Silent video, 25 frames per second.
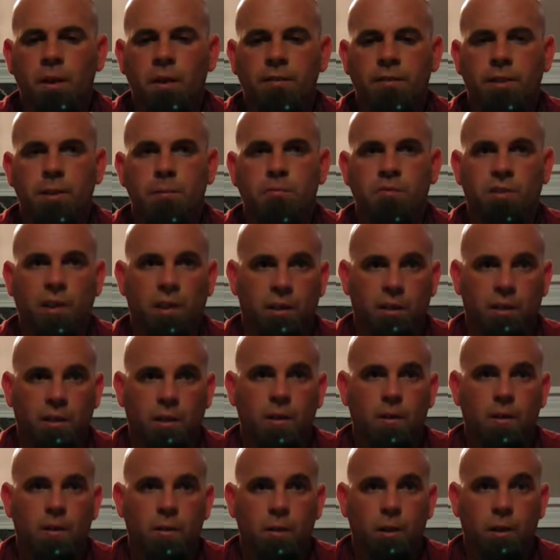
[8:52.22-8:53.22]
It seems like
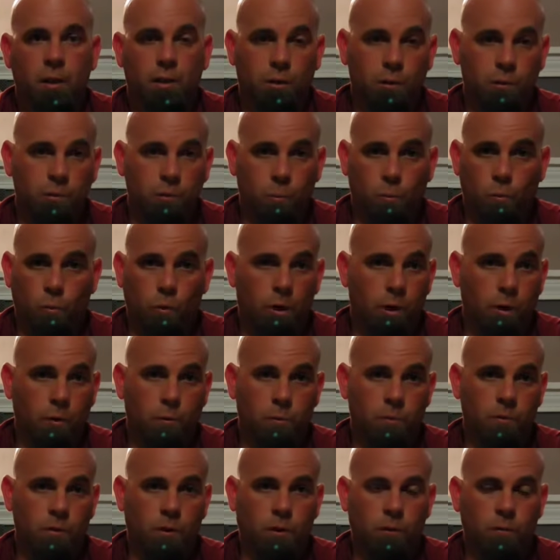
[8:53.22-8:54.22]
the
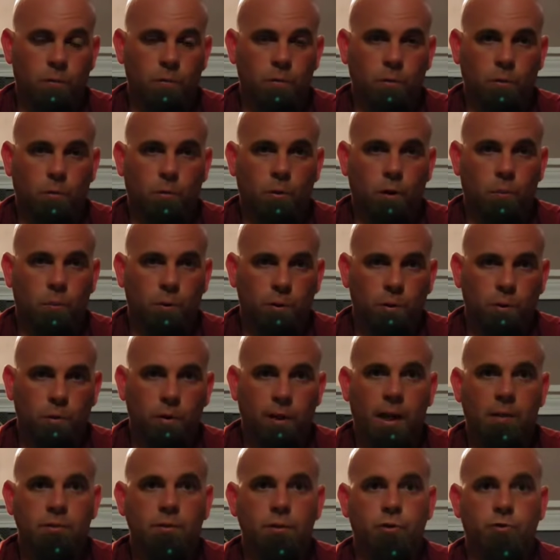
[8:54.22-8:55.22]
water will
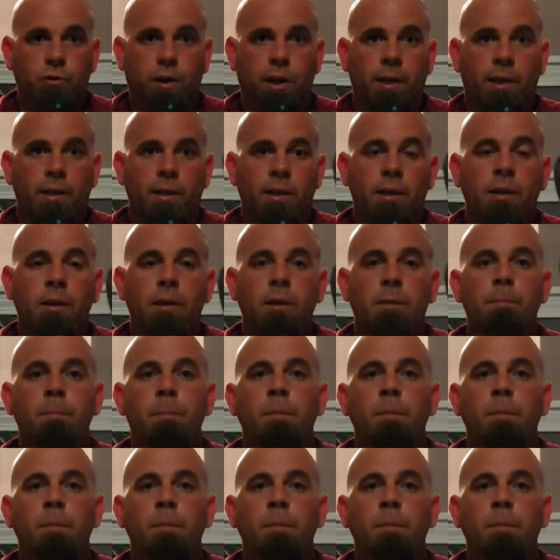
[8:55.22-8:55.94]
go down the drain,